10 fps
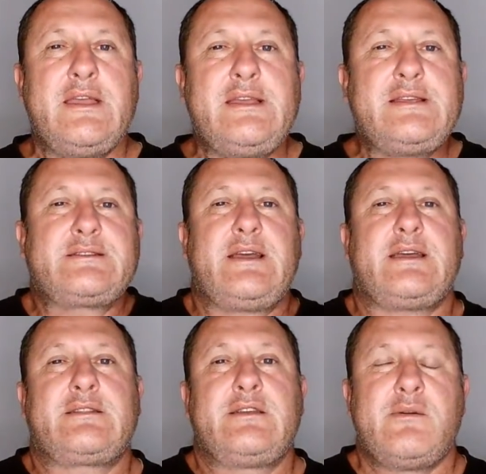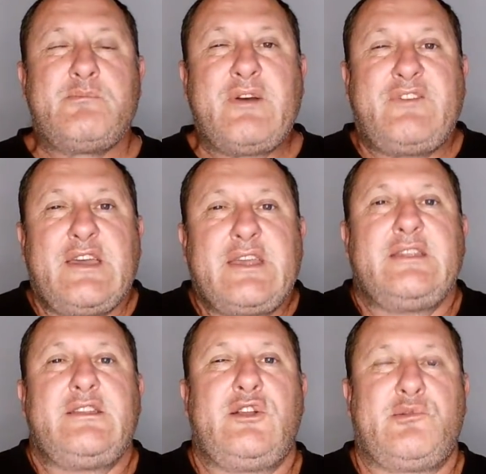is that
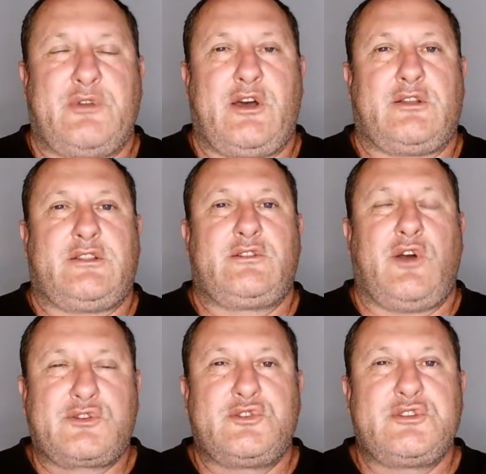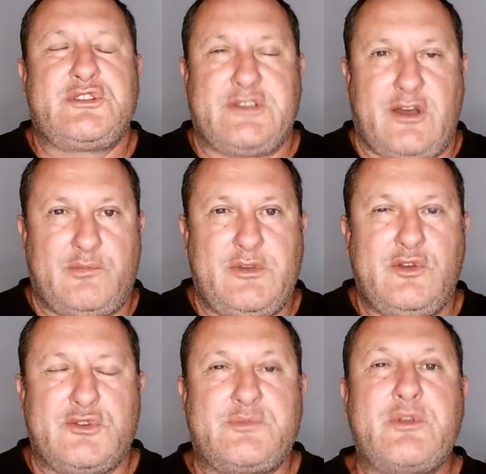Bavarian Illuminati doctrine is now being
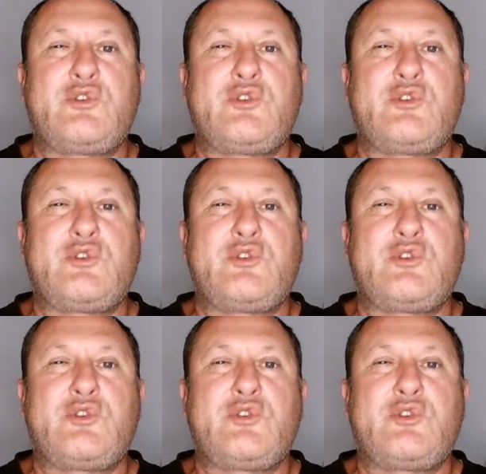used,